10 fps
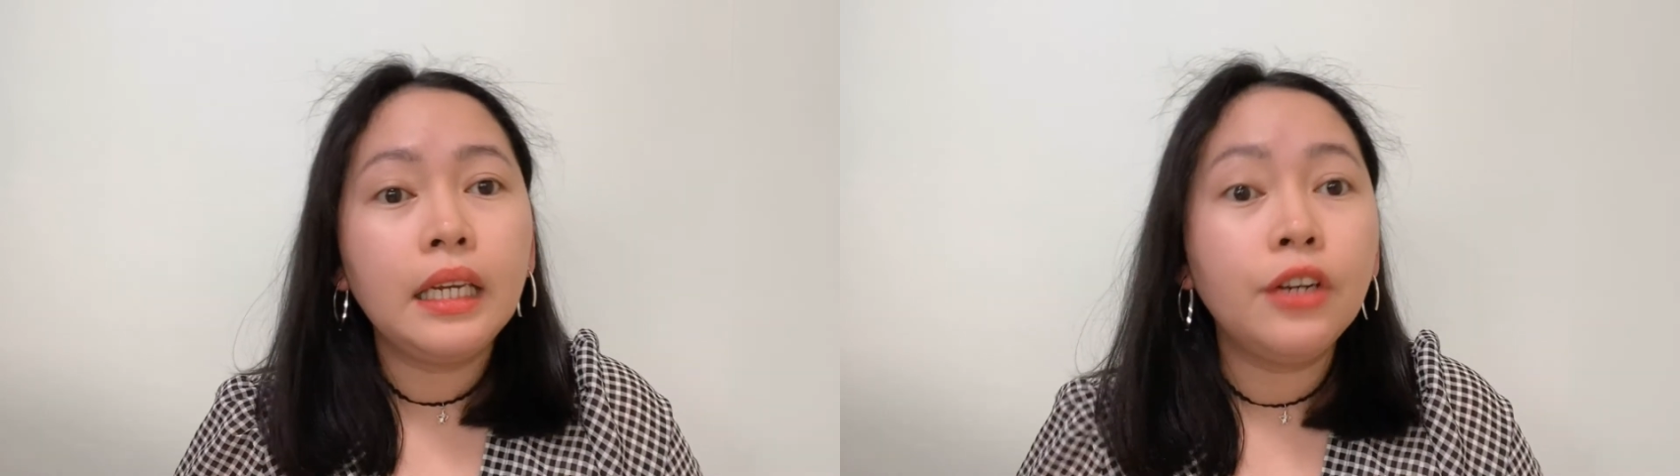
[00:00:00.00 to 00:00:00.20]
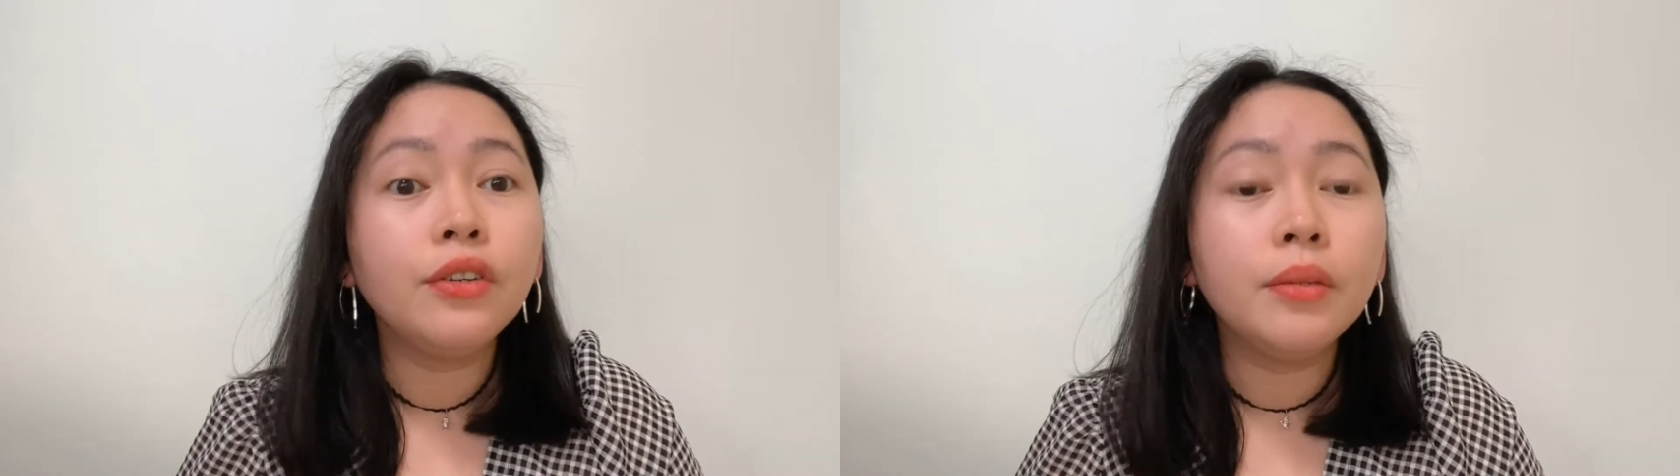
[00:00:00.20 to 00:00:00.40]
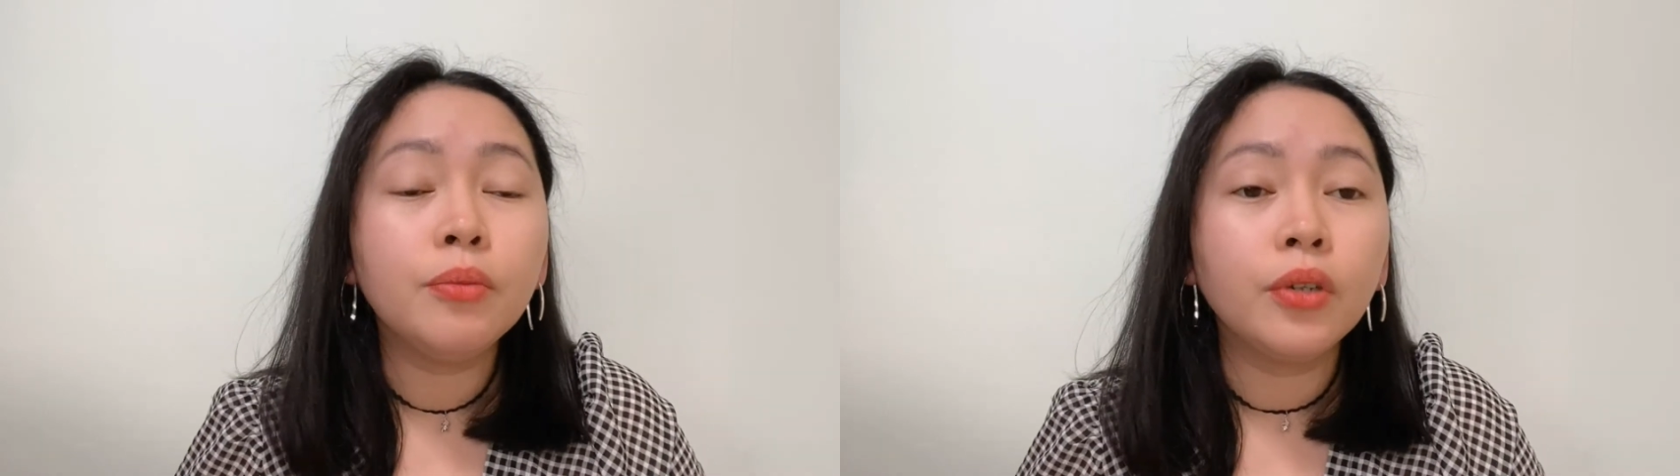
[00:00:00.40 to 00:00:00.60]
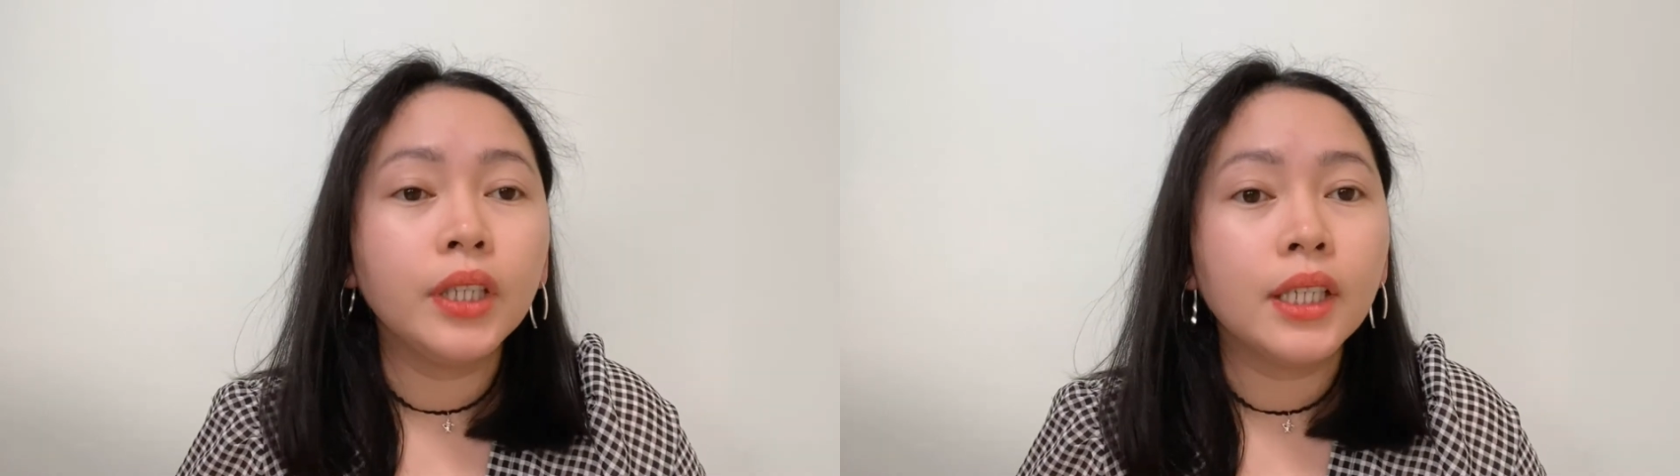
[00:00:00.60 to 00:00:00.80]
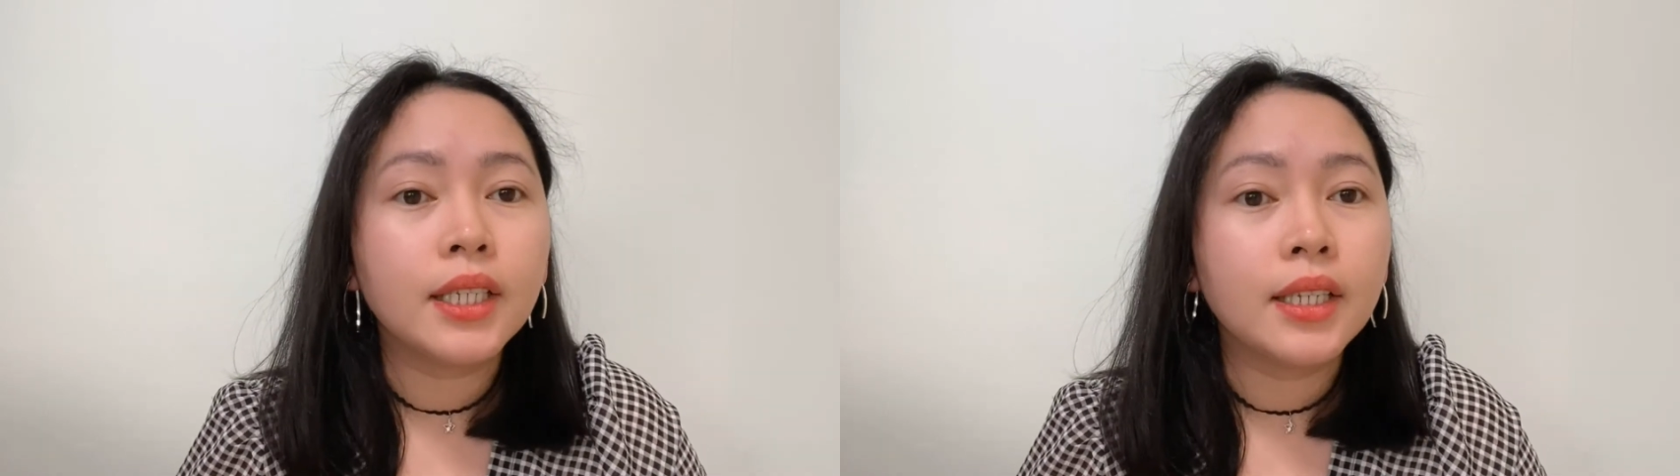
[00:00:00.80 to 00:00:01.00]
near the
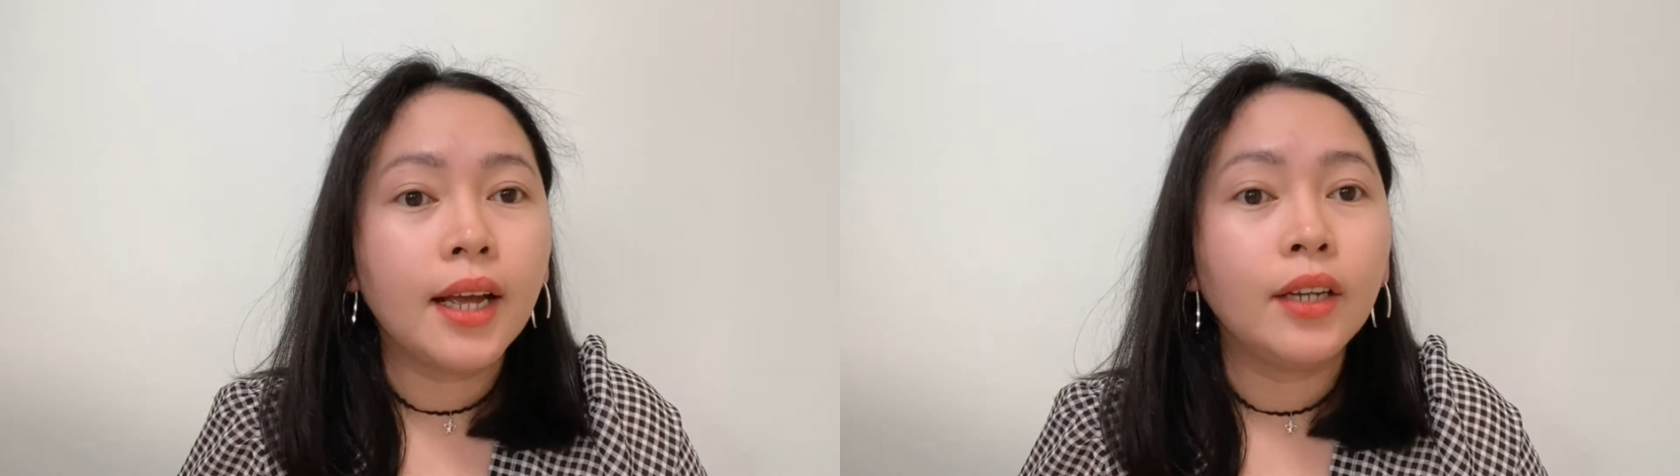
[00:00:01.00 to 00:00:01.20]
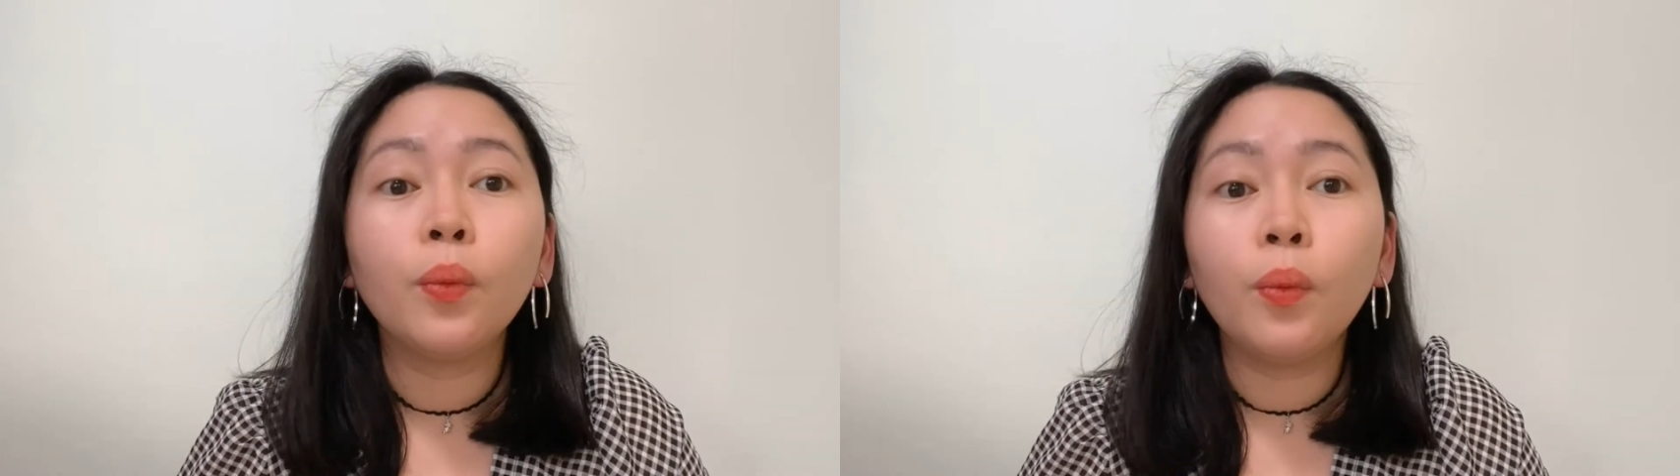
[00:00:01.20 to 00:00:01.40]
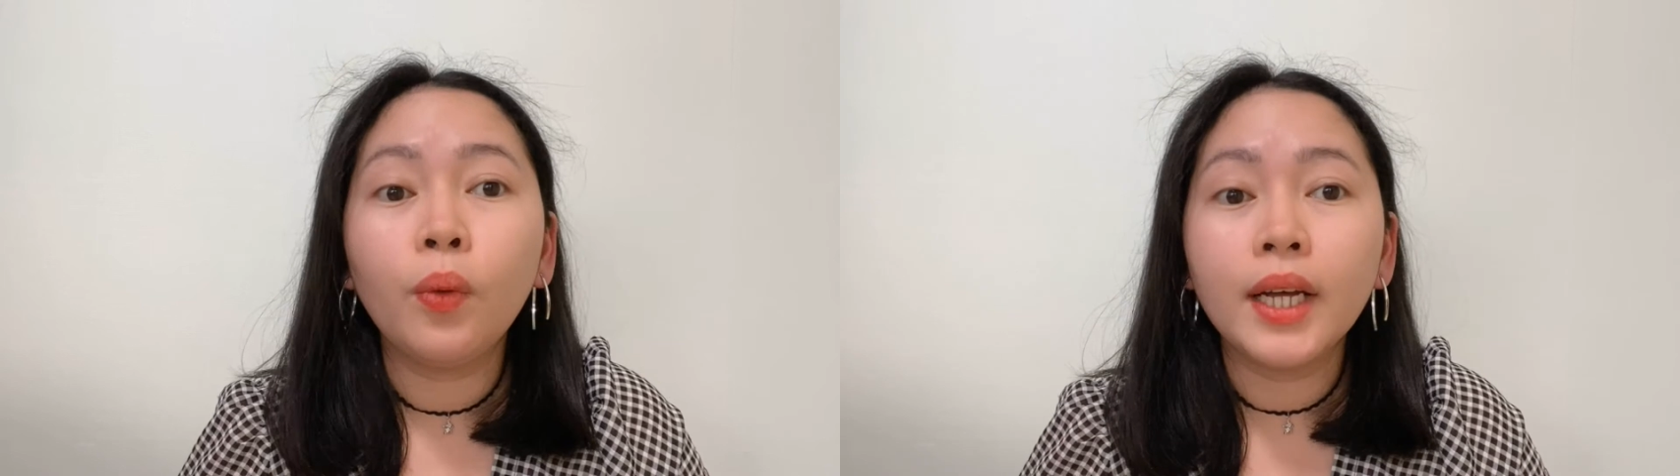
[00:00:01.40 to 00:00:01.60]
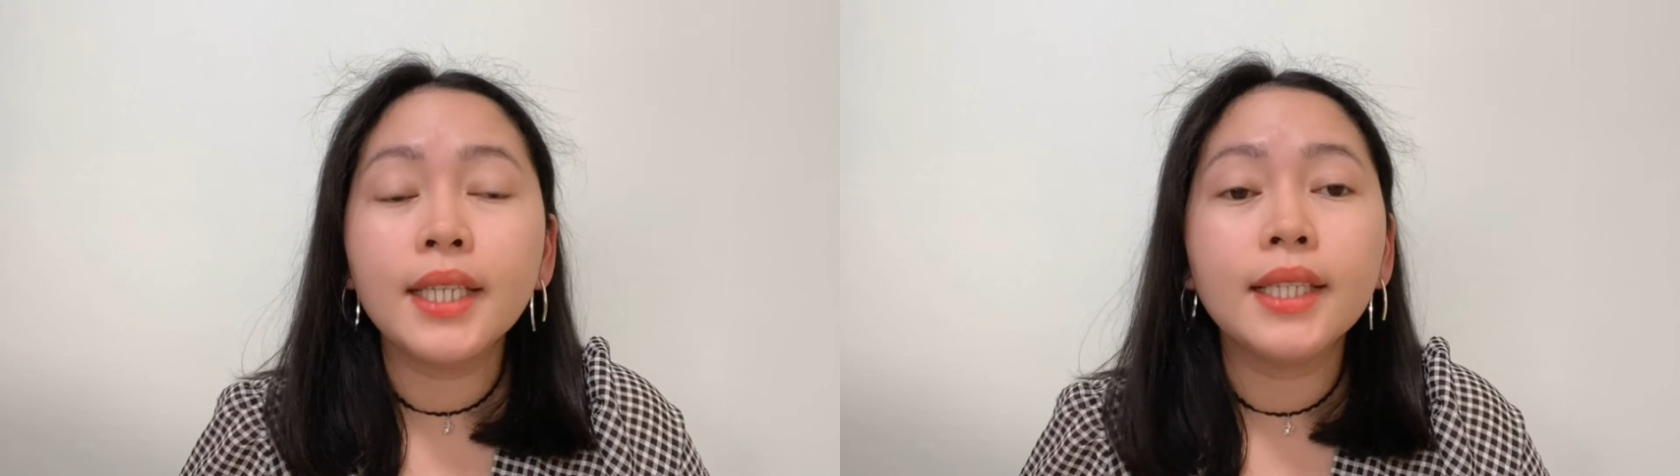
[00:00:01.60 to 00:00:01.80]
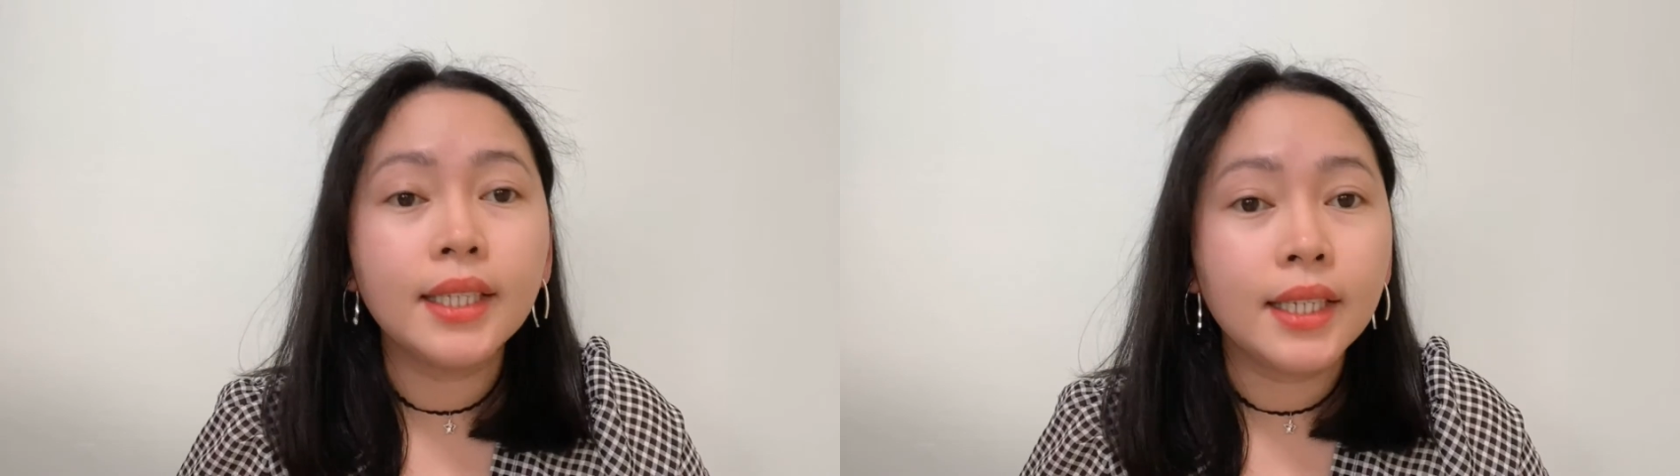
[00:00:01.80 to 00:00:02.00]
burial site was